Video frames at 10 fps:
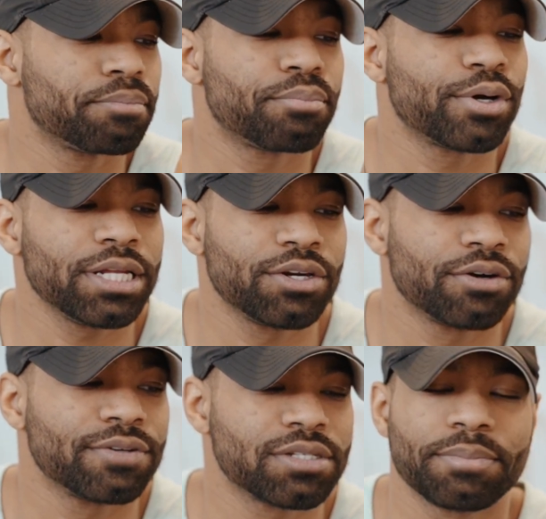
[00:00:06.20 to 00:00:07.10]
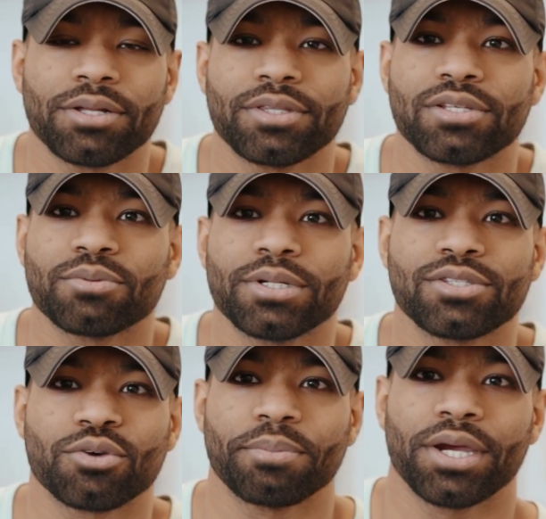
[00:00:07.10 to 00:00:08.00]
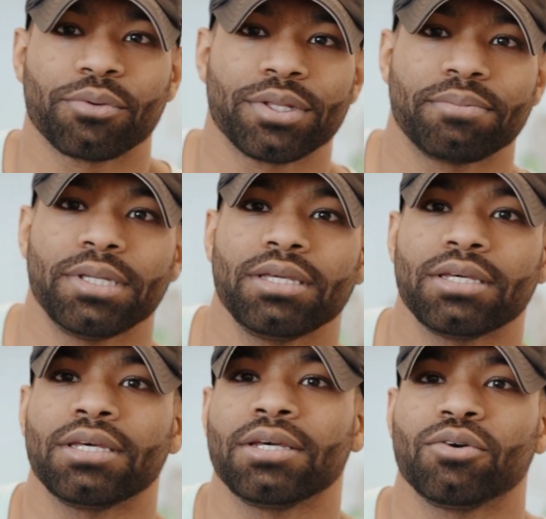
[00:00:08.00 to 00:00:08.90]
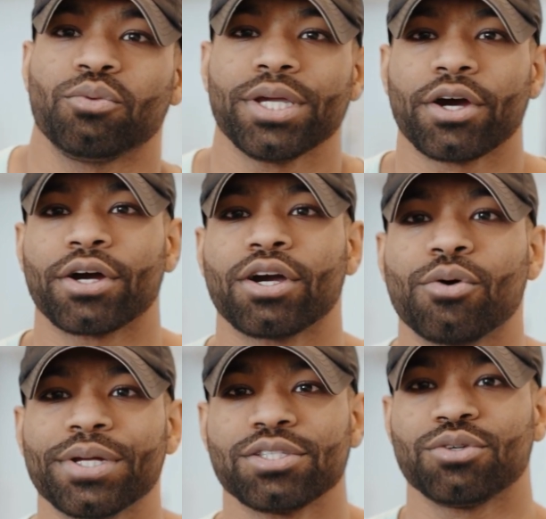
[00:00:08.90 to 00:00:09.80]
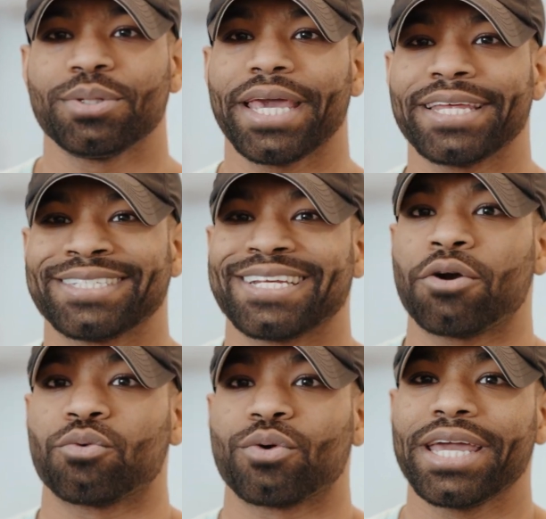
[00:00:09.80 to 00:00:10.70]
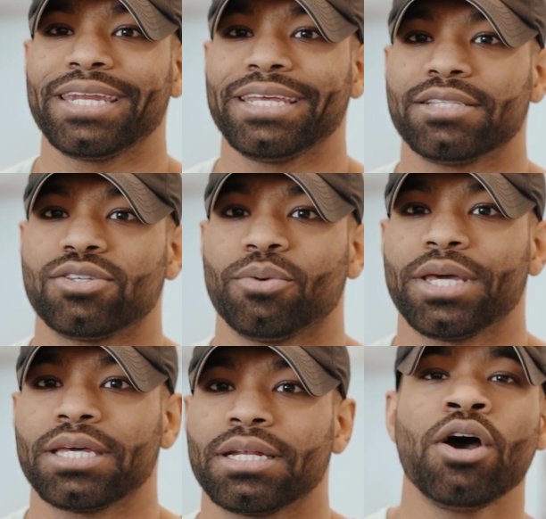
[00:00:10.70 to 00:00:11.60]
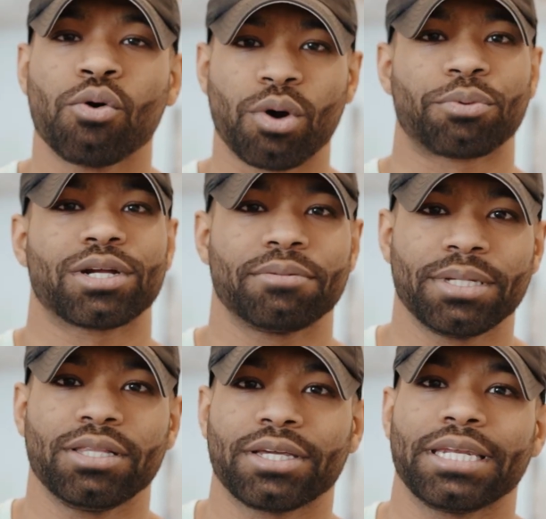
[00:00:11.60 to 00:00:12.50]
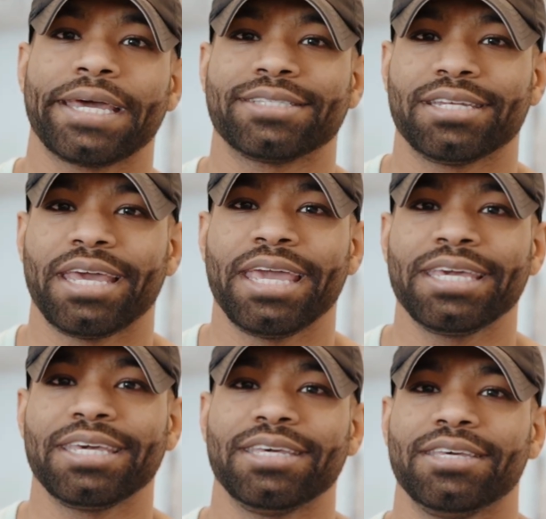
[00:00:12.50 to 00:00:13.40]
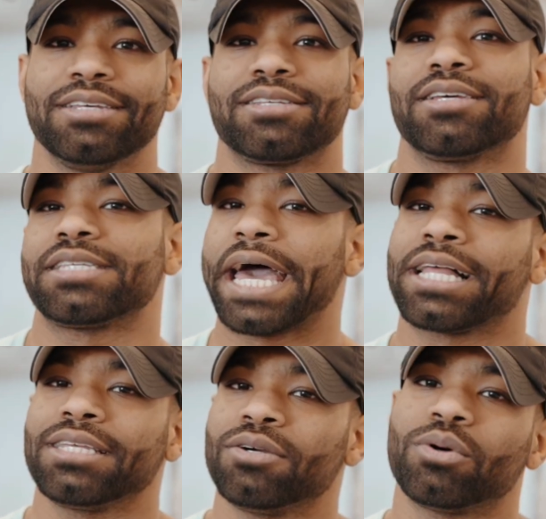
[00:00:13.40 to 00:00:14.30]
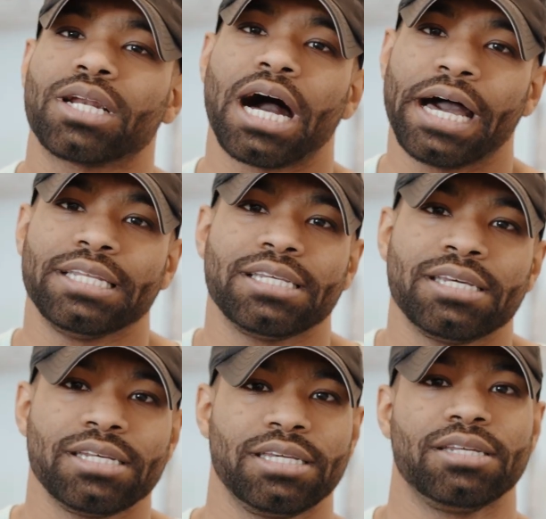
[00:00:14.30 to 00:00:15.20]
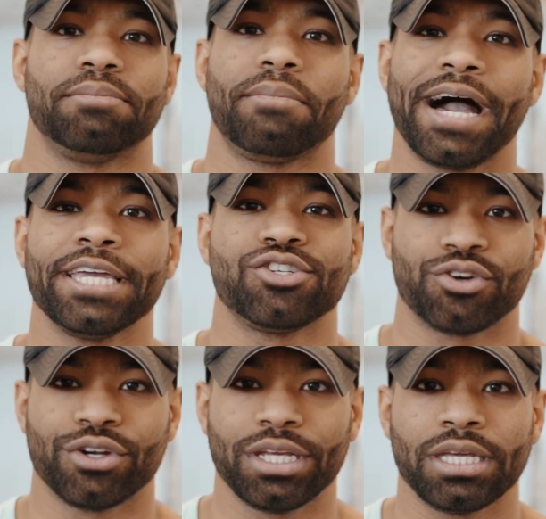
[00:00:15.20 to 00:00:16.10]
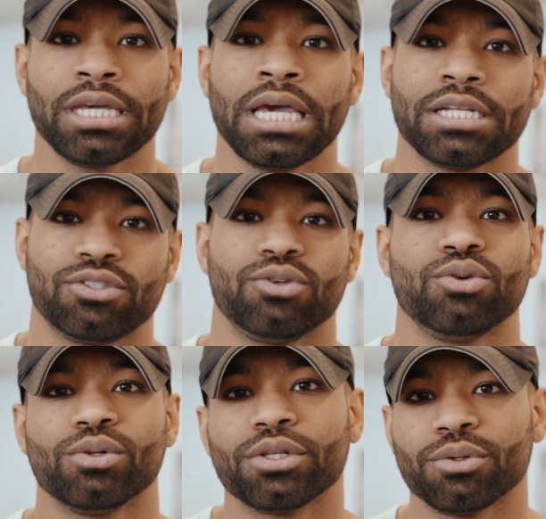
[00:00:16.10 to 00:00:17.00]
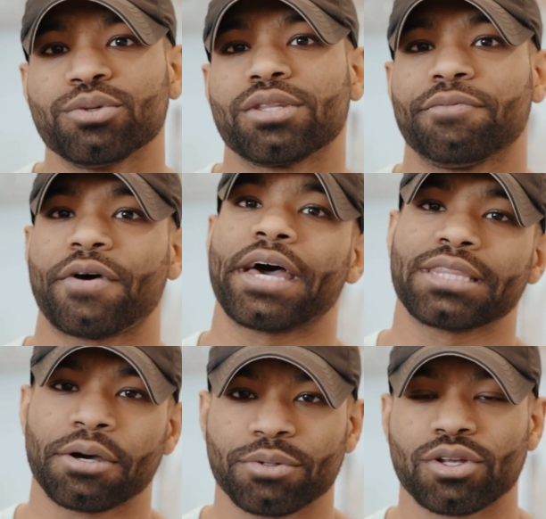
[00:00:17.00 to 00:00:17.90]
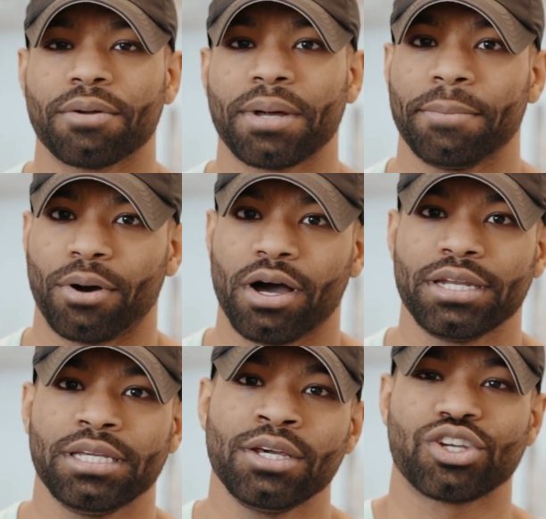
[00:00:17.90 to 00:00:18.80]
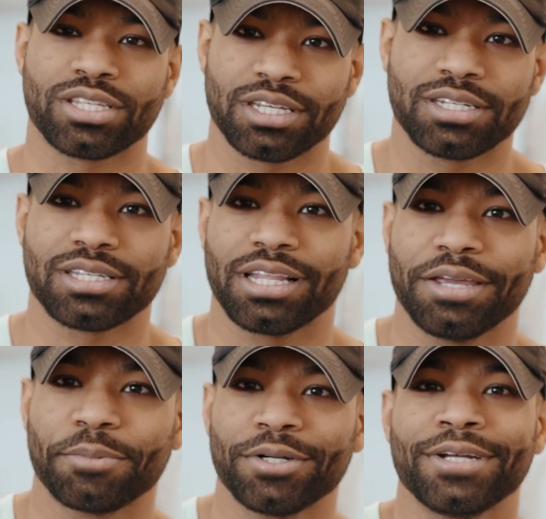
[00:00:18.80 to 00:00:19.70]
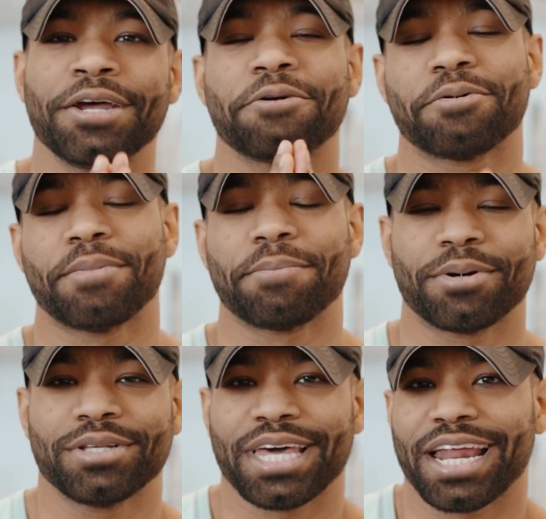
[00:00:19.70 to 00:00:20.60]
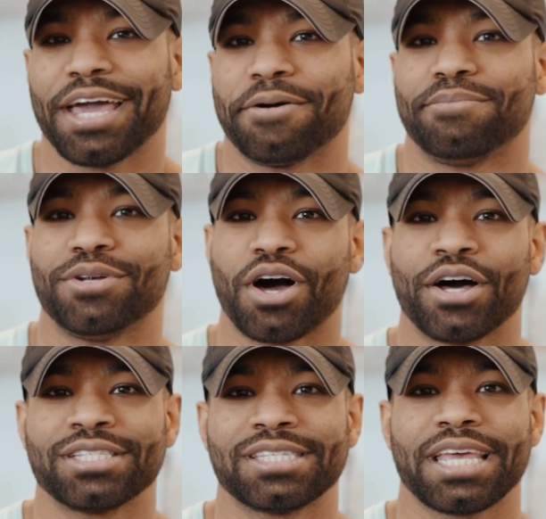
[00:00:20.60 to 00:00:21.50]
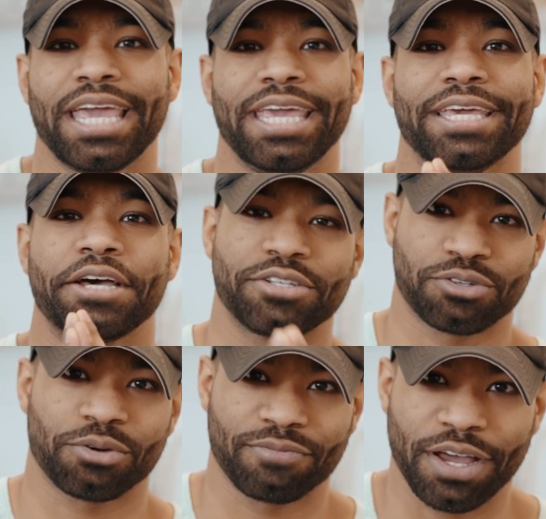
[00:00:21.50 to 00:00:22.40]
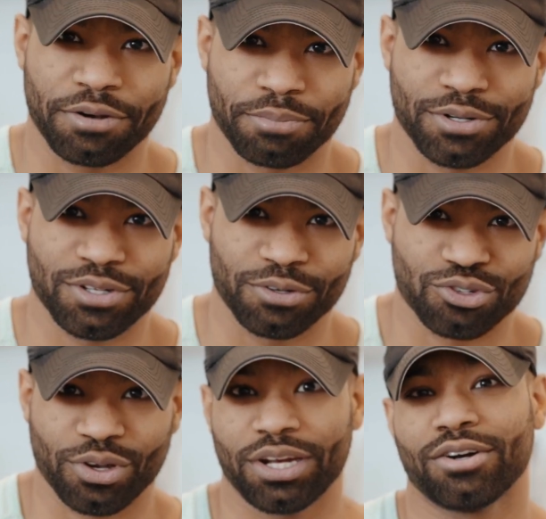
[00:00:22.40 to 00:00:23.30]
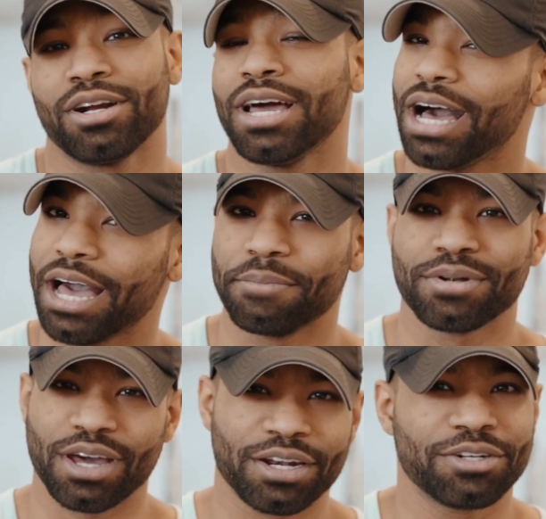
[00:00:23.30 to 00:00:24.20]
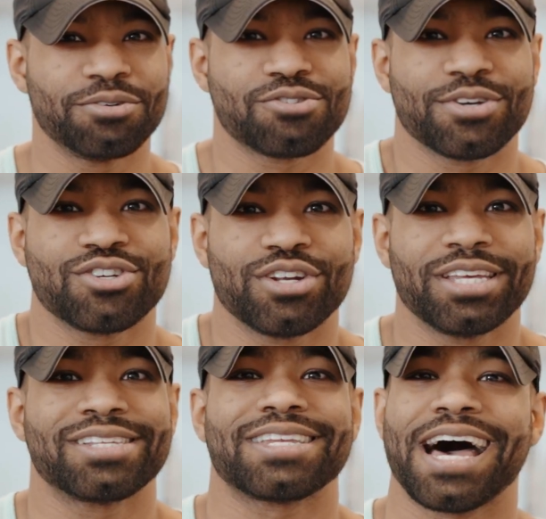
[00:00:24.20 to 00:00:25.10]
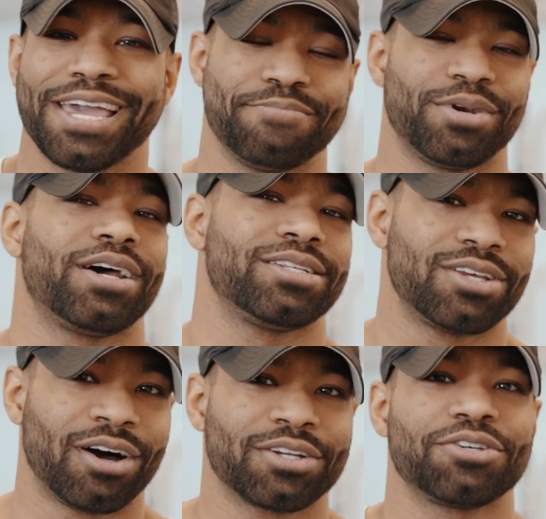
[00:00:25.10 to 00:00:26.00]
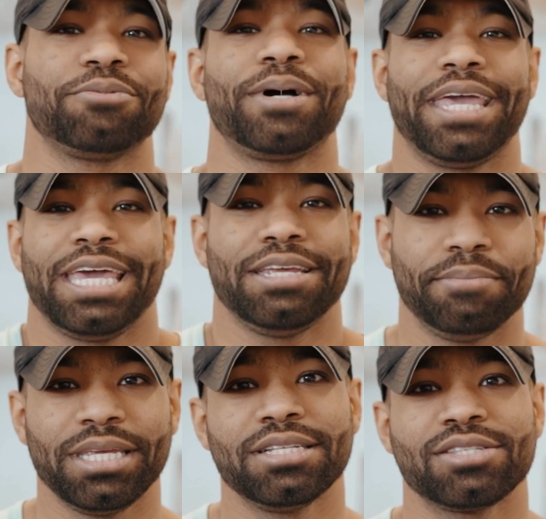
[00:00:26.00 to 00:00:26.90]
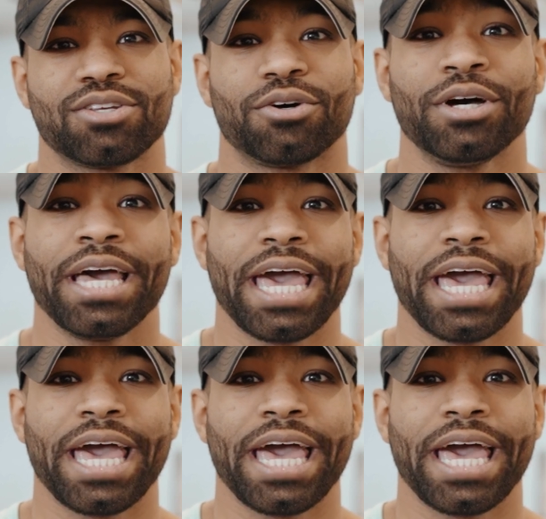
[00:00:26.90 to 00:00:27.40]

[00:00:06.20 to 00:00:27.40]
Pretty nervous about this one, so bear with me. We are going to get right into it. What we're going to be looking at today is exactly what I did in my journey to lose the fat that was on my body. Just a disclaimer, remember that I am not a certified personal trainer. I'm not a nutritionist. I am not a doctor by any means, so